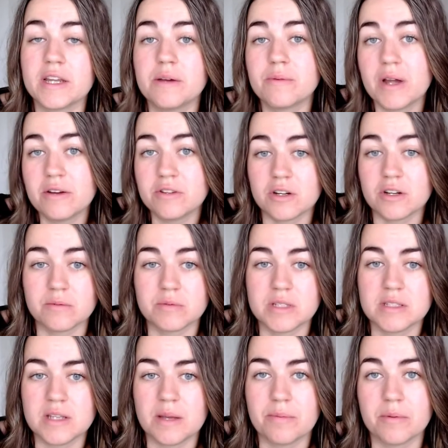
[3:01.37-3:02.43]
around herbs and
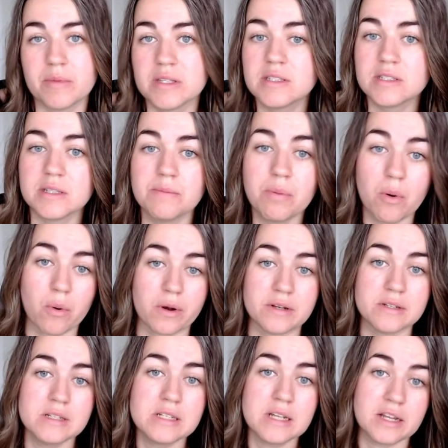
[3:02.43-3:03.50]
supplements is
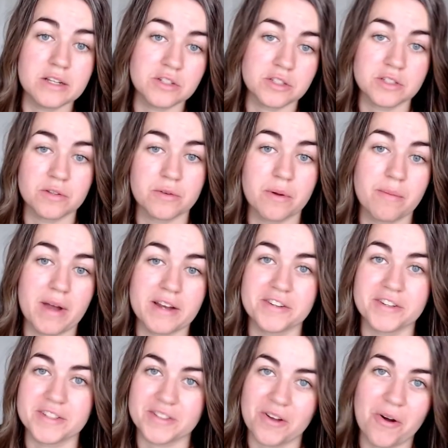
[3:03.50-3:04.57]
important, and just a reminder
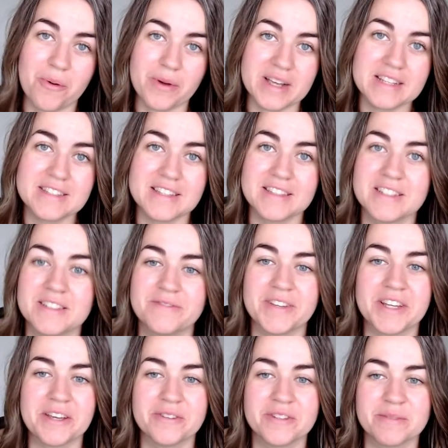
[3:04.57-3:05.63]
as always that this
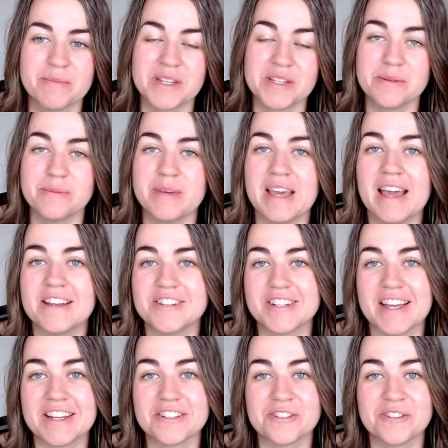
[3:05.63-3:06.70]
video is meant to be
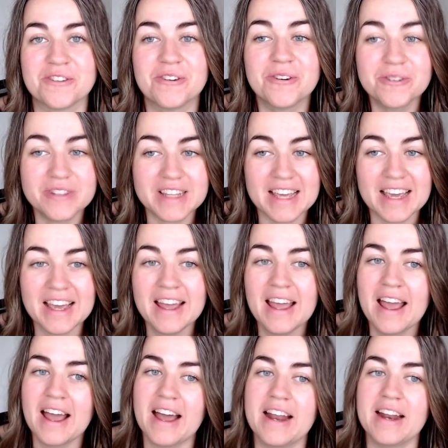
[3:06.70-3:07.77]
educational only,
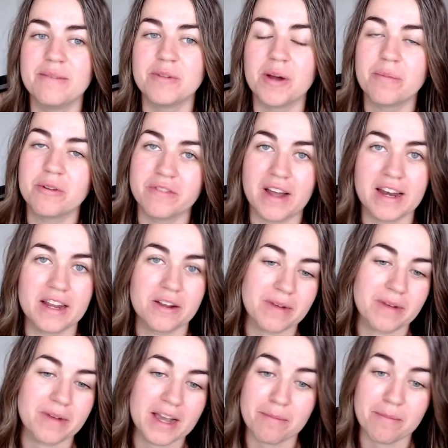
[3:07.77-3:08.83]
and I'm not providing or
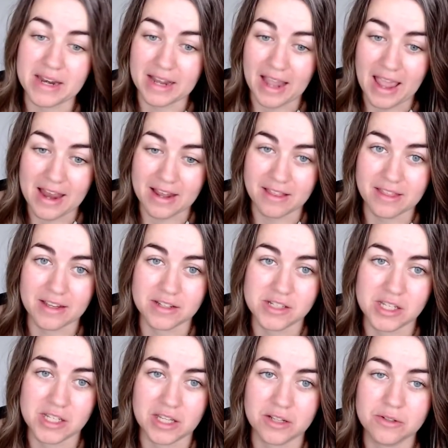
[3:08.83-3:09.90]
recommending anything to
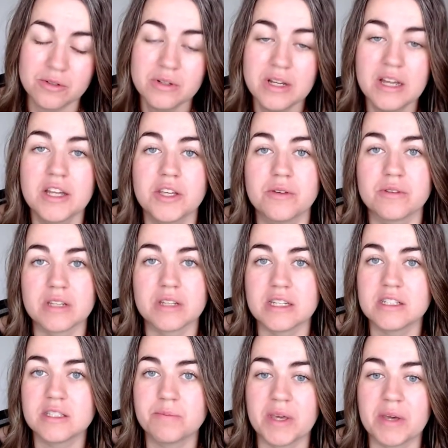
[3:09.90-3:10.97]
you. You'll need to
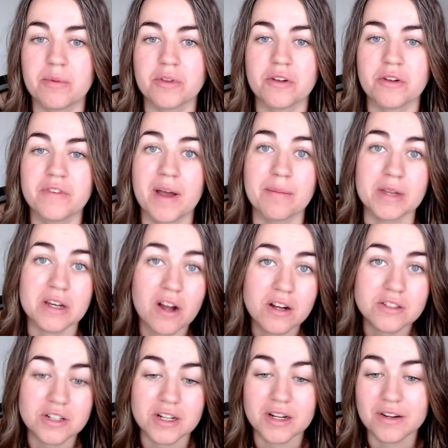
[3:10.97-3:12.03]
speak with your family
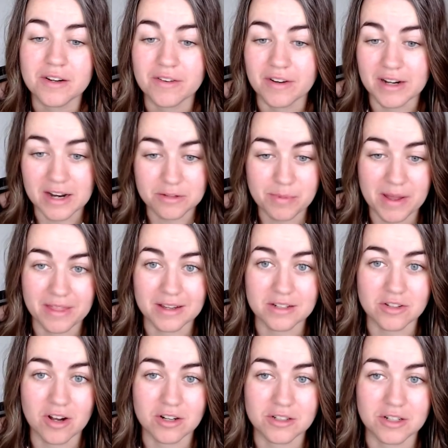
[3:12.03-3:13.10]
doctor or naturopathic
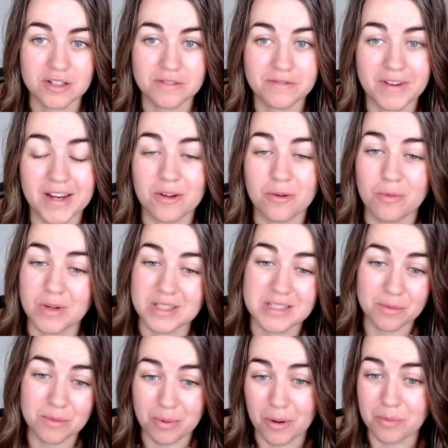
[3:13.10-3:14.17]
doctor to find out what's an
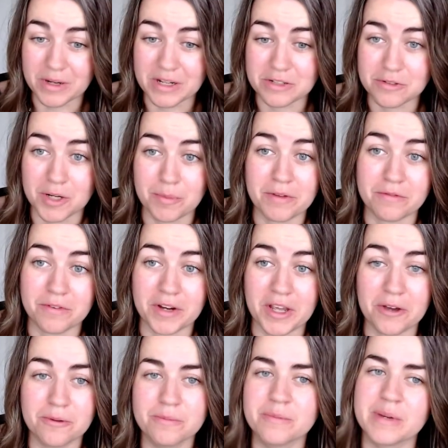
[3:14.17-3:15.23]
appropriate treatment for
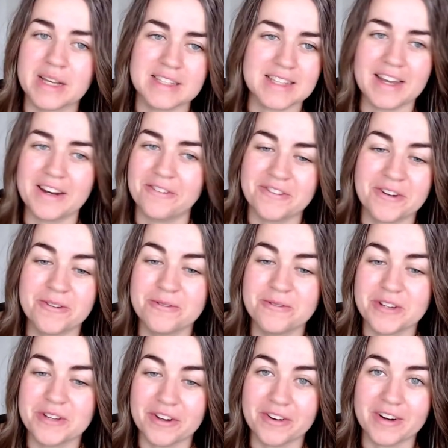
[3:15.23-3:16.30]
you, because I don't know
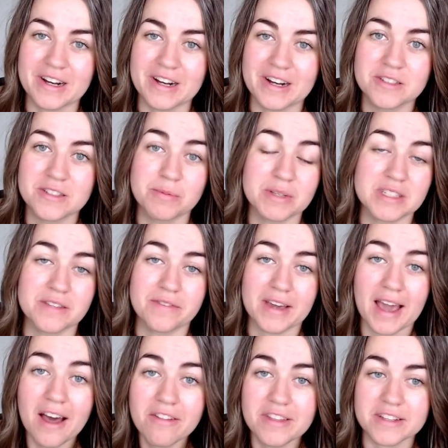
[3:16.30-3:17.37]
your specific
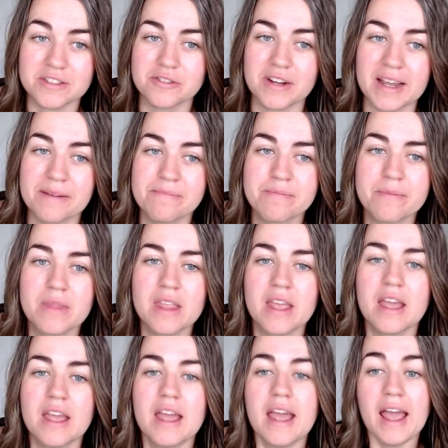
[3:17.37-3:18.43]
health history.
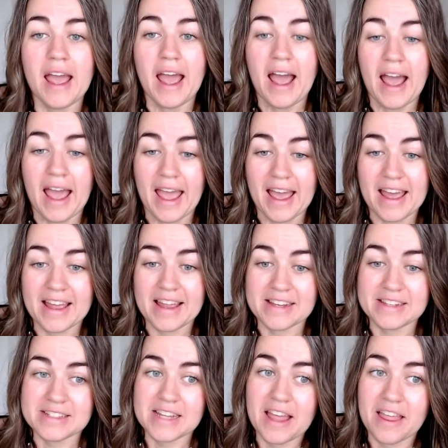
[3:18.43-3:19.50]

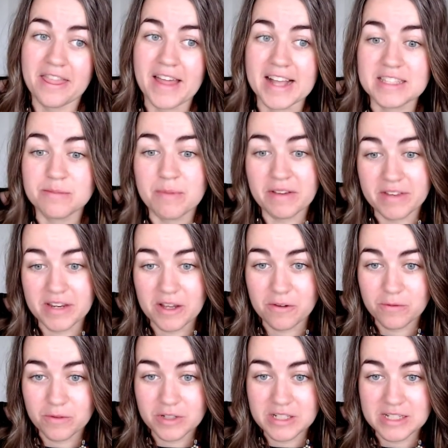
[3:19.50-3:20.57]
And that's my video
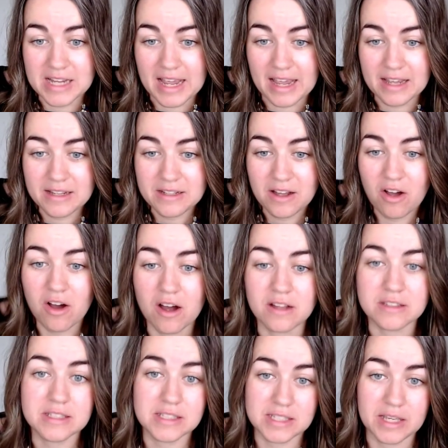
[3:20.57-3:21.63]
for today
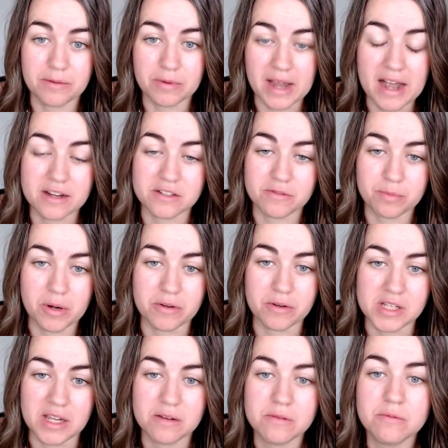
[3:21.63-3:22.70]
on C-reactive
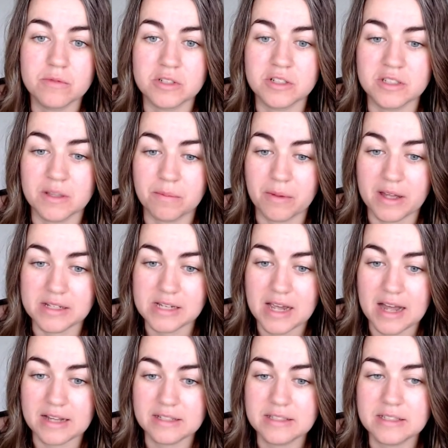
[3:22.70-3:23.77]
protein, which is the blood
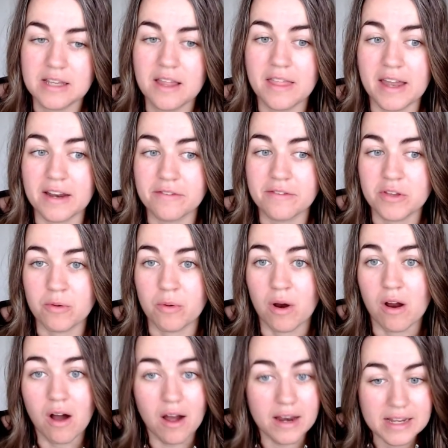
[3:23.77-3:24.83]
test that if you are
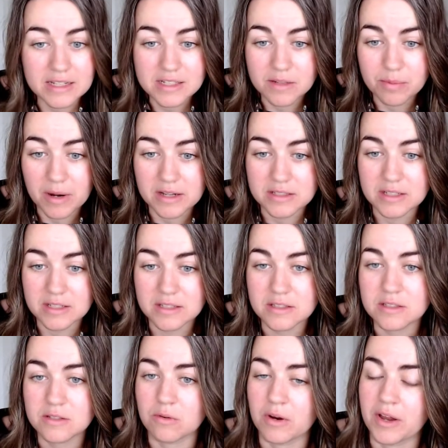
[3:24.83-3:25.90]
on
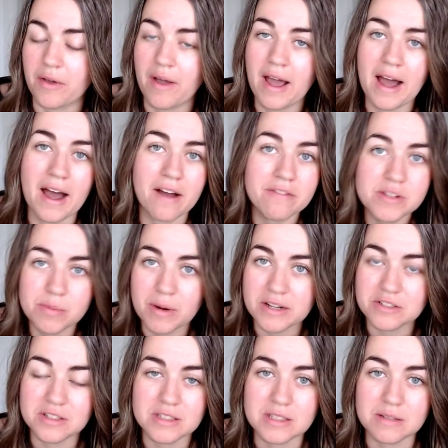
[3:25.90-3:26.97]
antidepressants or you have
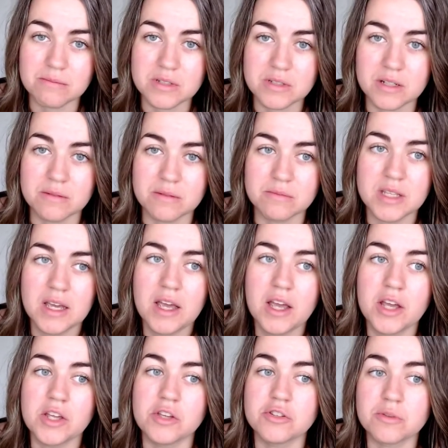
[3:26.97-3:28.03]
depression symptoms,
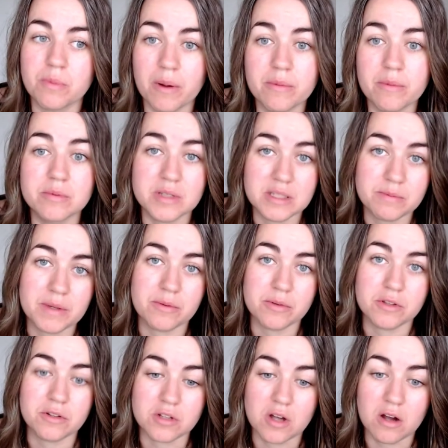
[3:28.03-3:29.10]
you should probably speak with
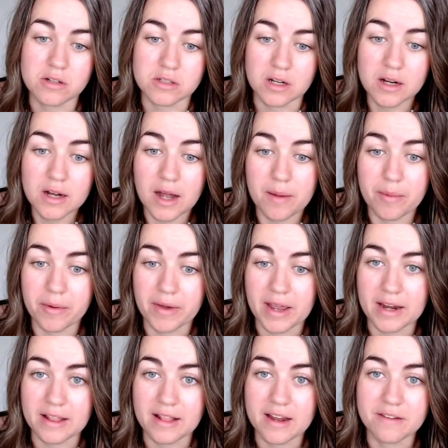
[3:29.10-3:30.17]
your doctor about
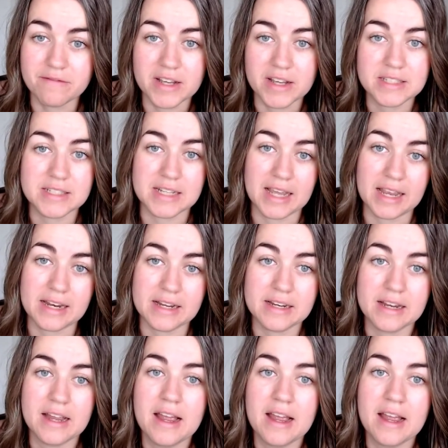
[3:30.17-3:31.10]
getting that investigated,